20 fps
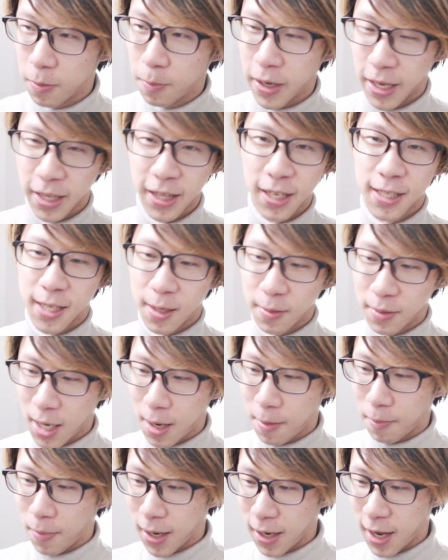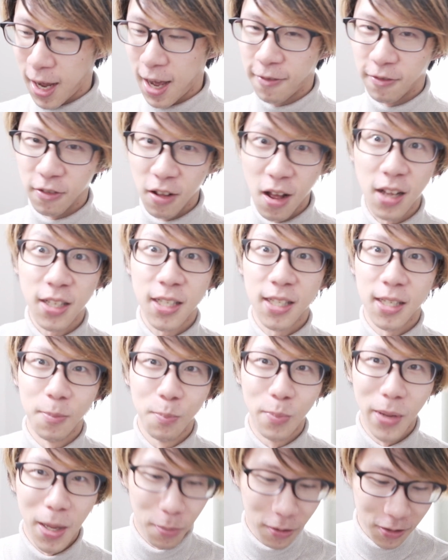but at the same time might have lost some
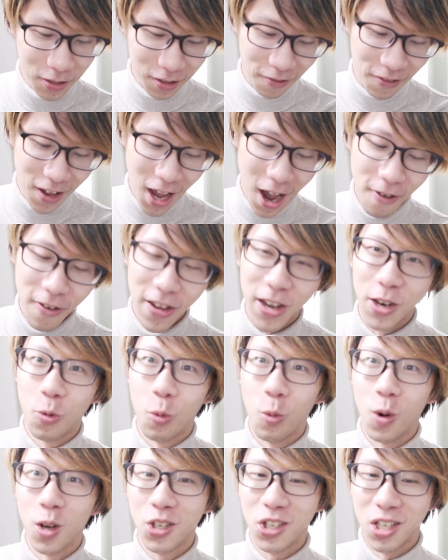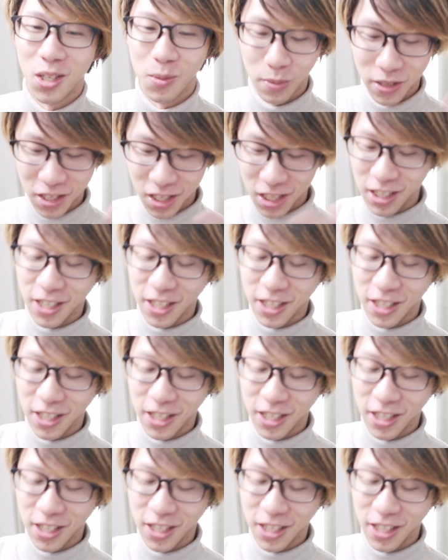people. So if you have any questions, please